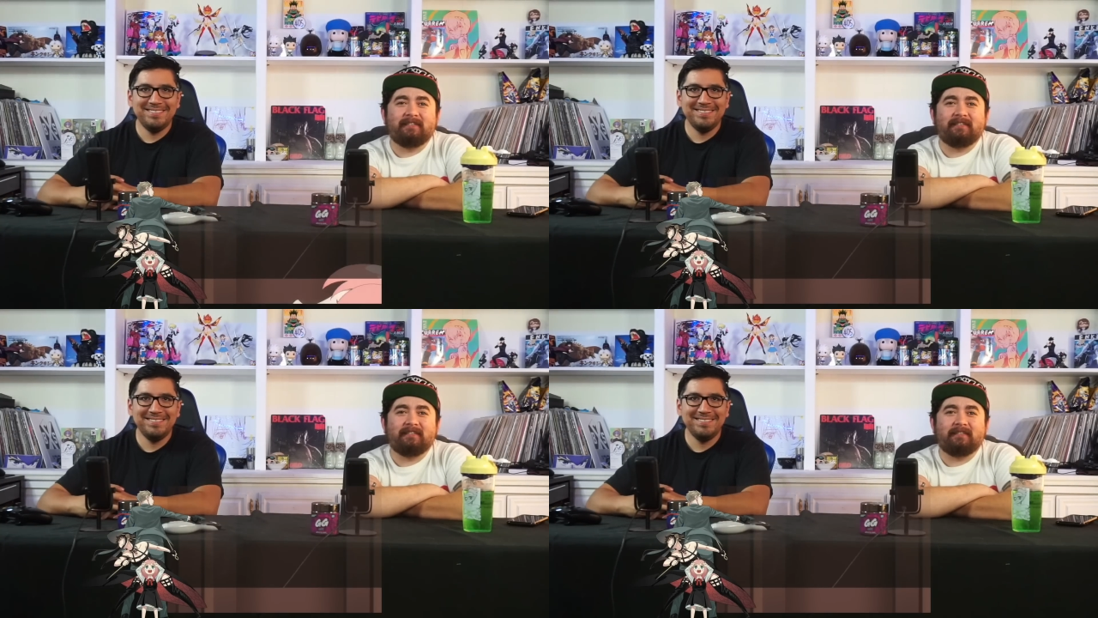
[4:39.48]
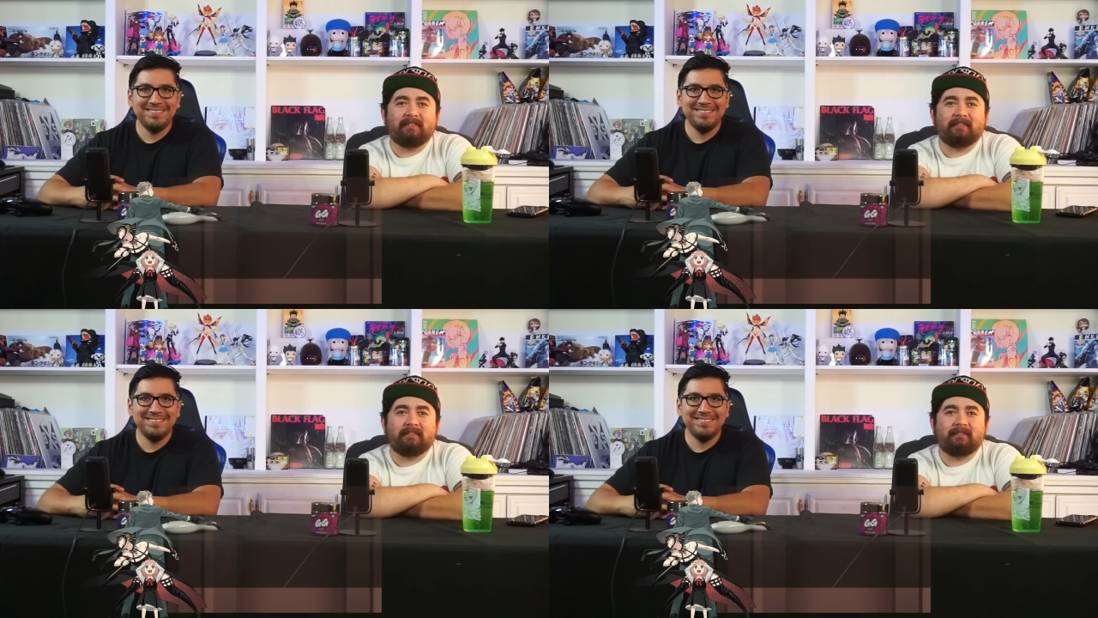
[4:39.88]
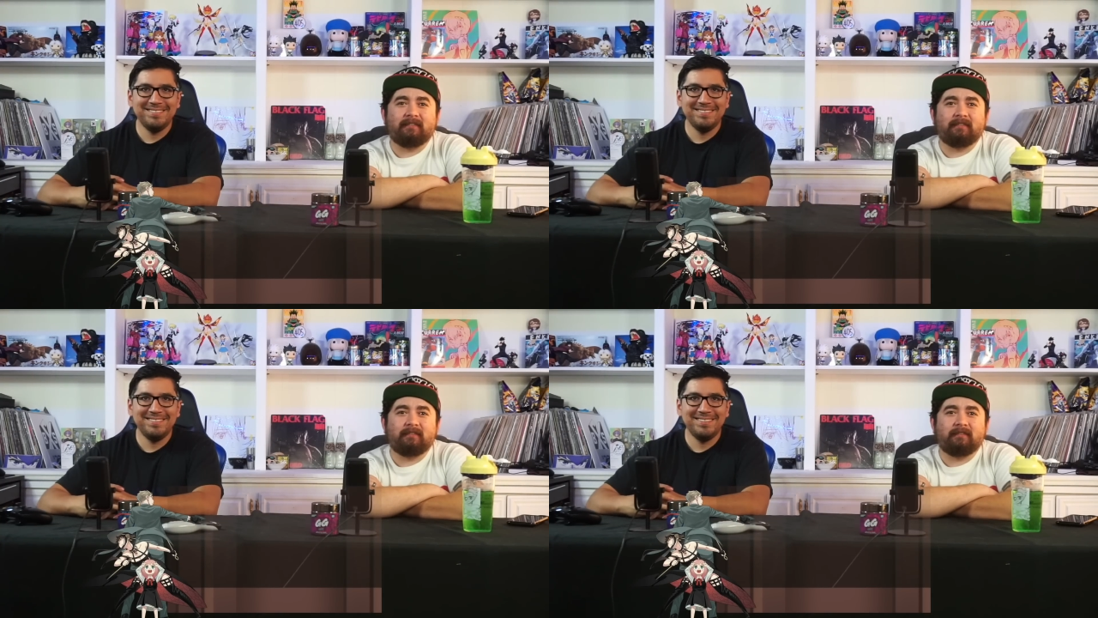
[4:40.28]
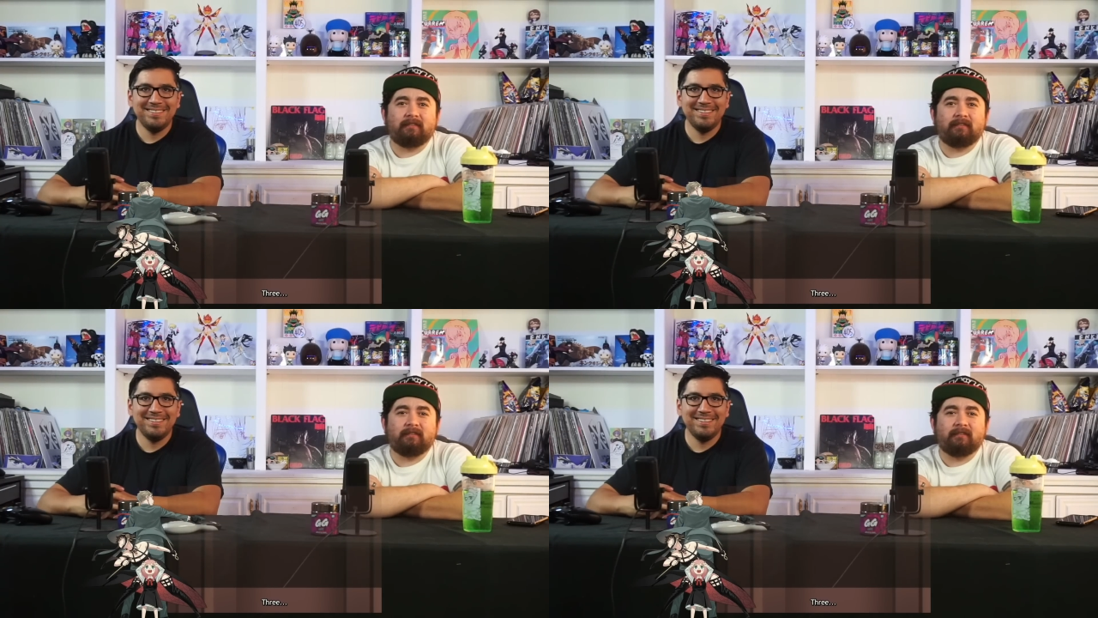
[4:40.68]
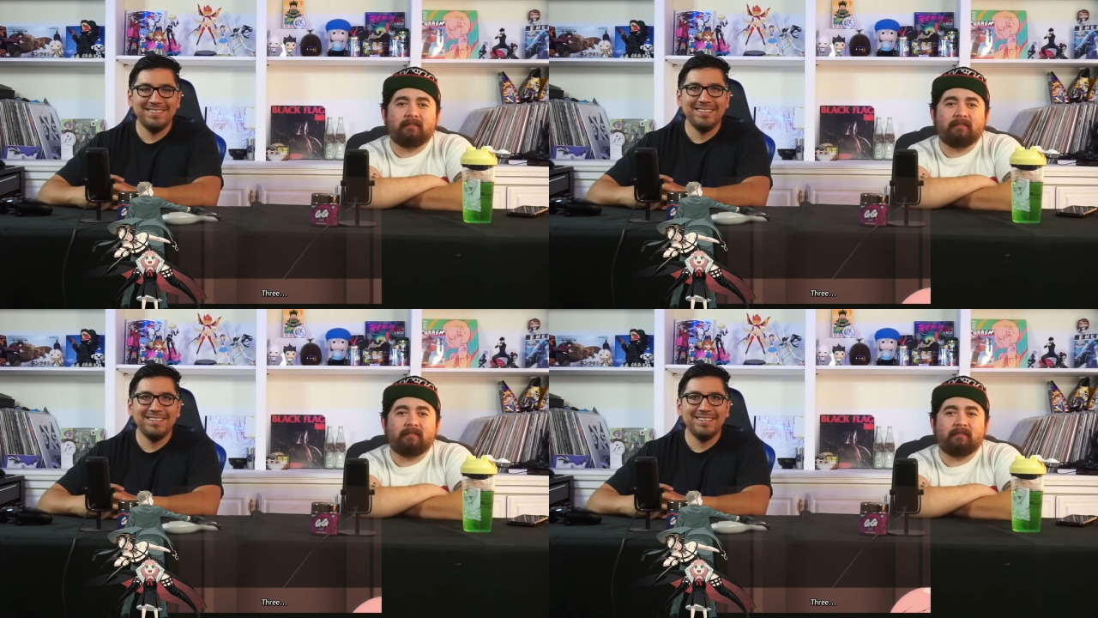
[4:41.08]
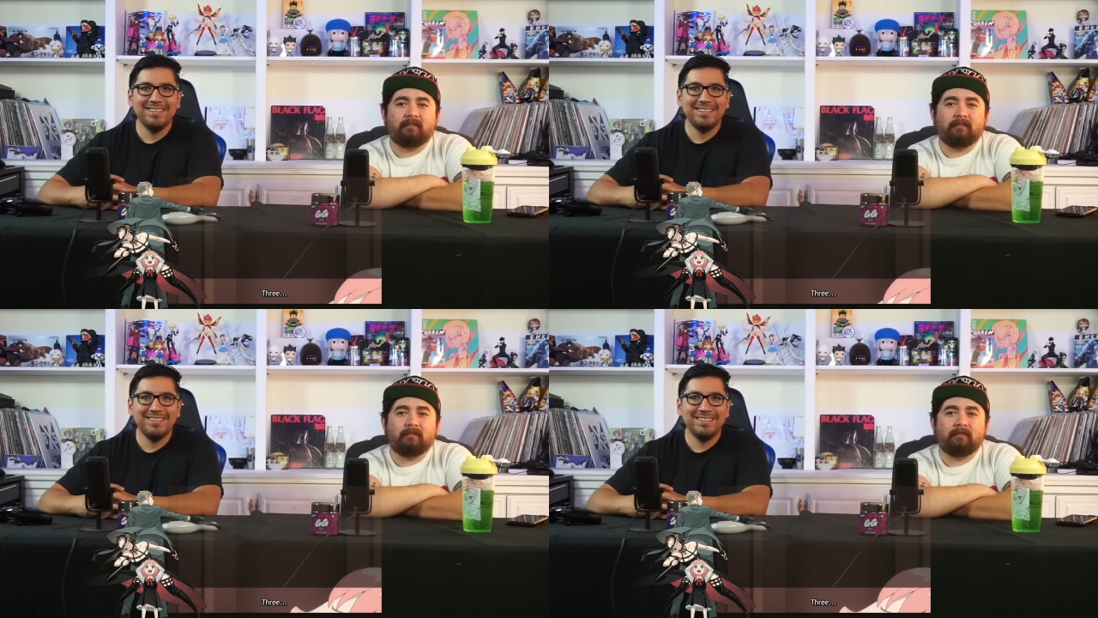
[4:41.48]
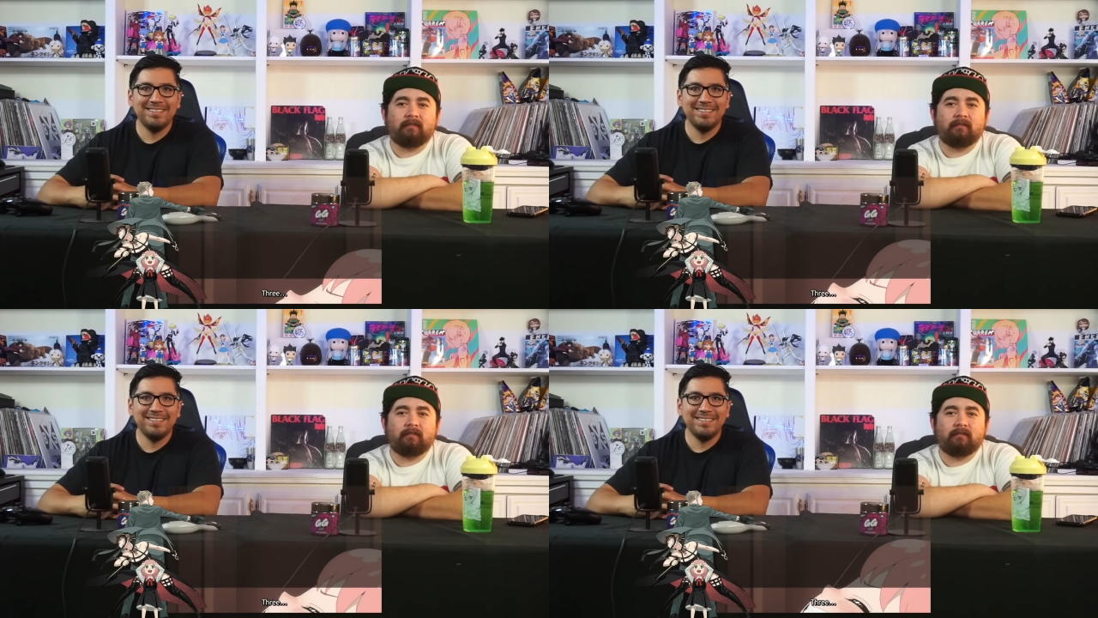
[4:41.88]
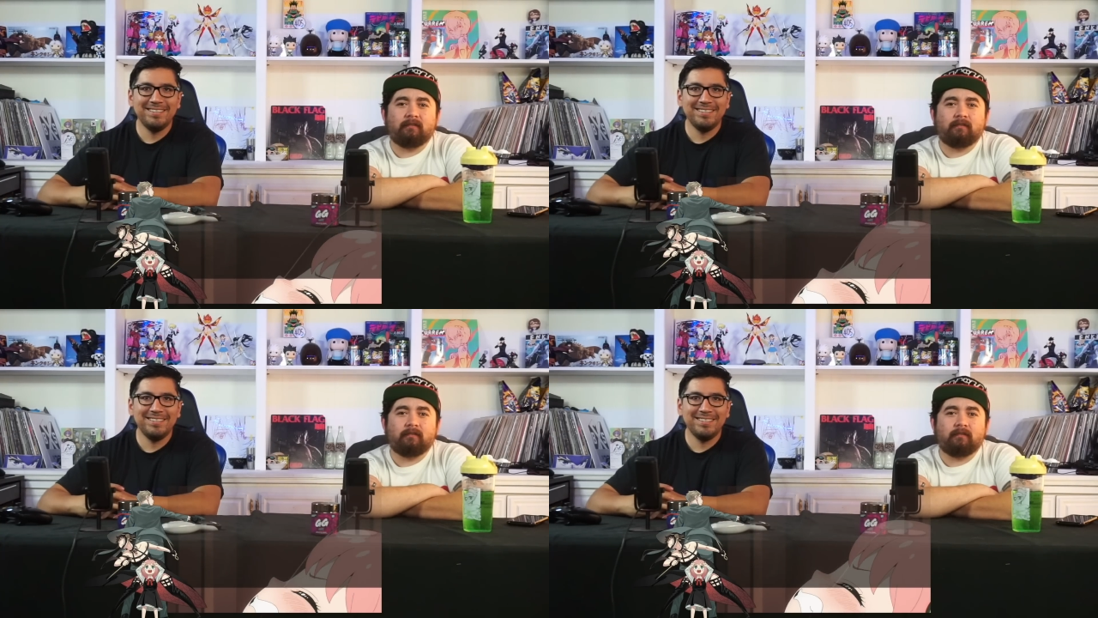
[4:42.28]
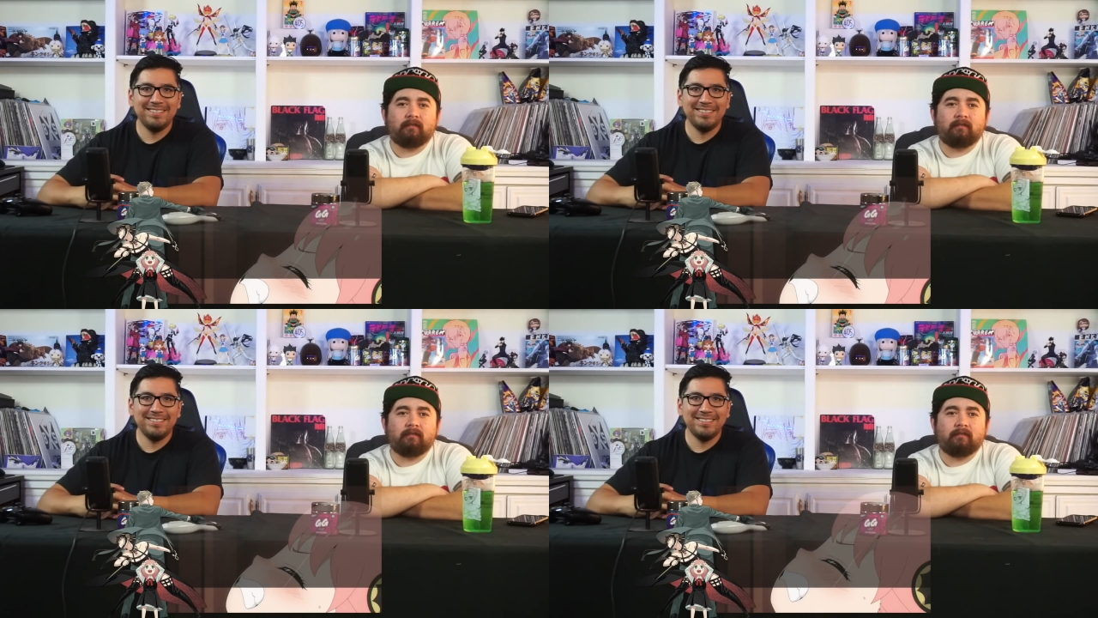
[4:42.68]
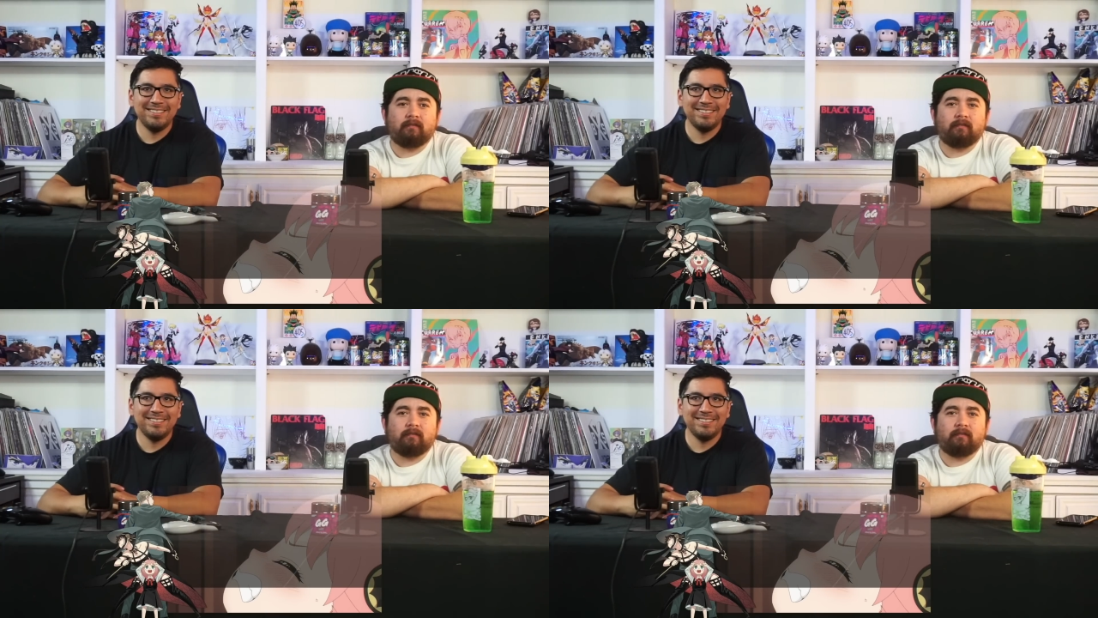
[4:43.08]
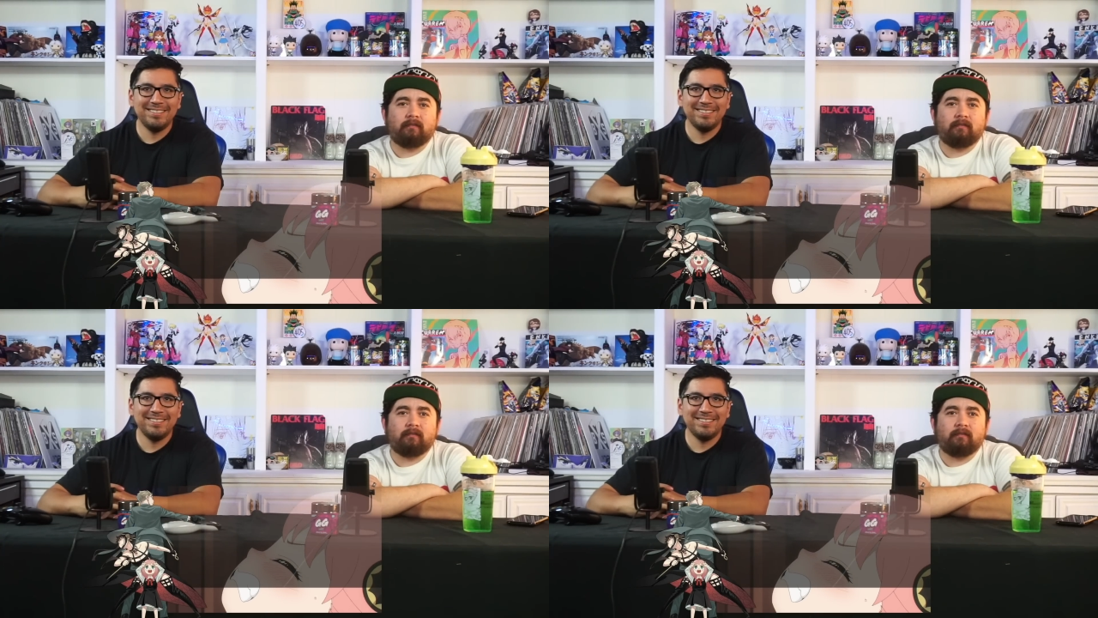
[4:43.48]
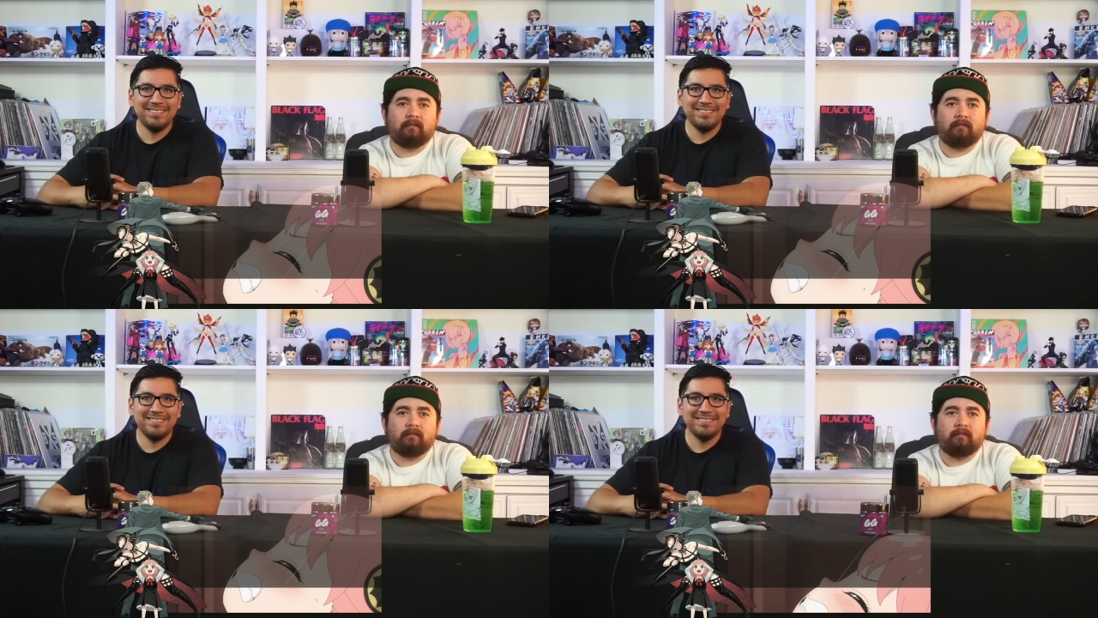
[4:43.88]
Nothing is said.